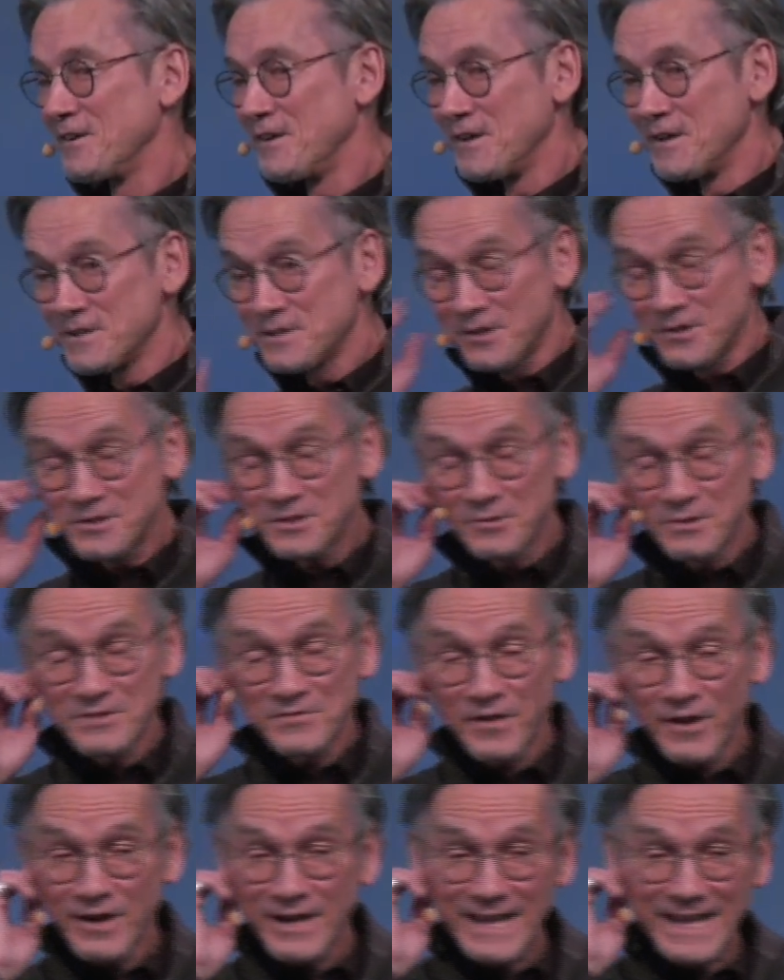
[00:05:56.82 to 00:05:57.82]
So she was
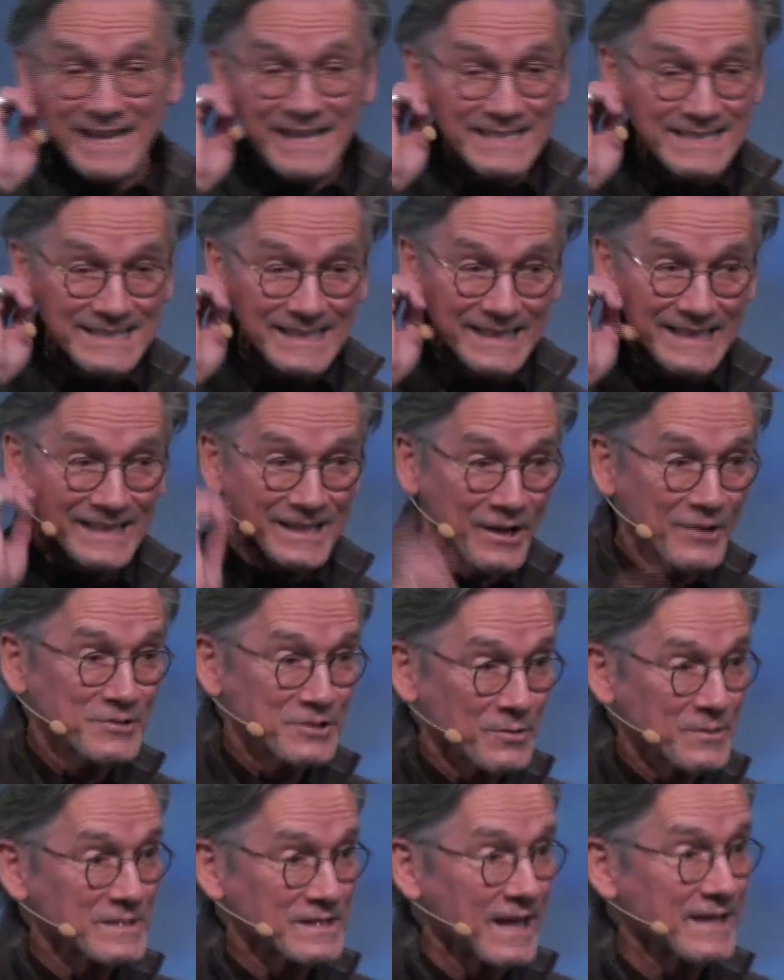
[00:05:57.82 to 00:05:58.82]
very easily, she
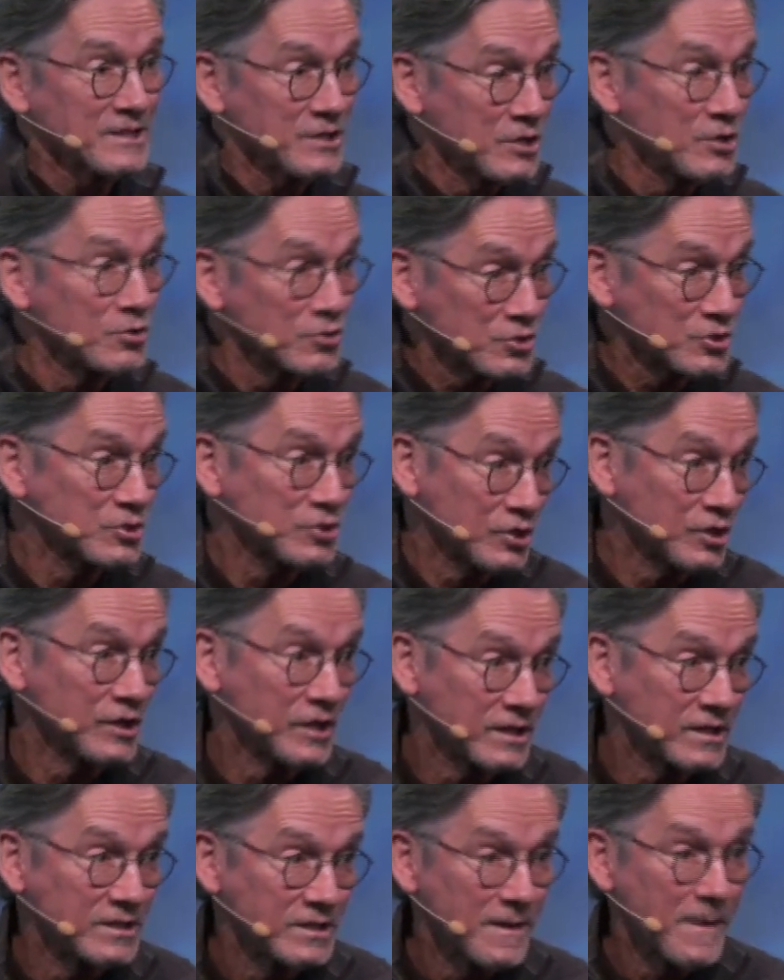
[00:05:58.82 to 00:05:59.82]
was like, you
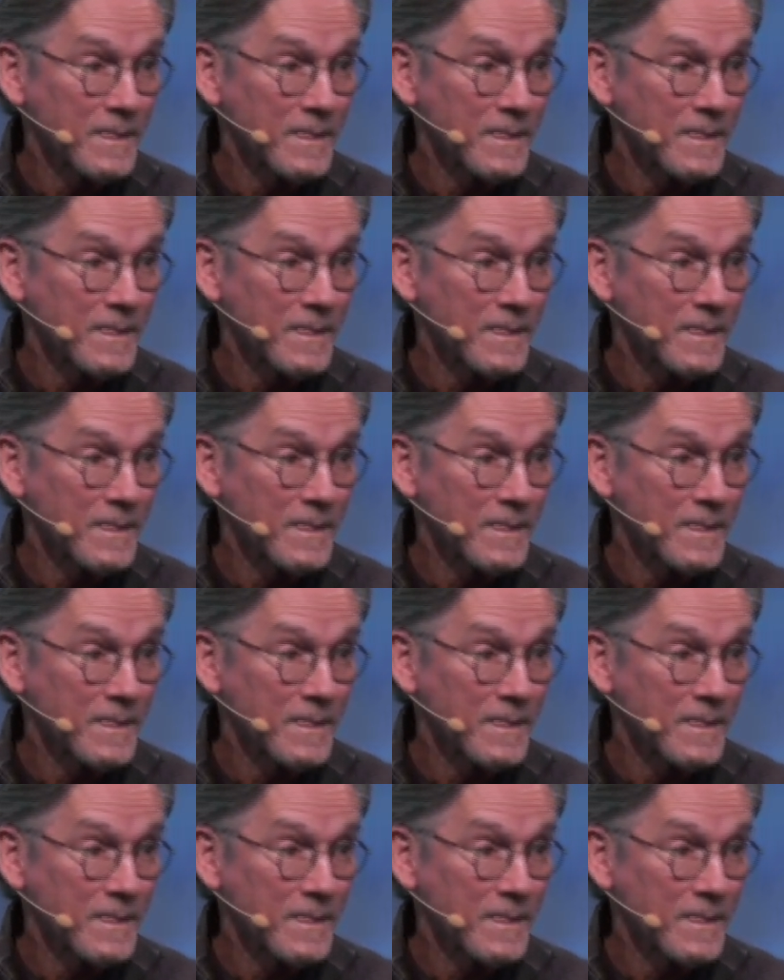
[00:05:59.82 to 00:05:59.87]
should.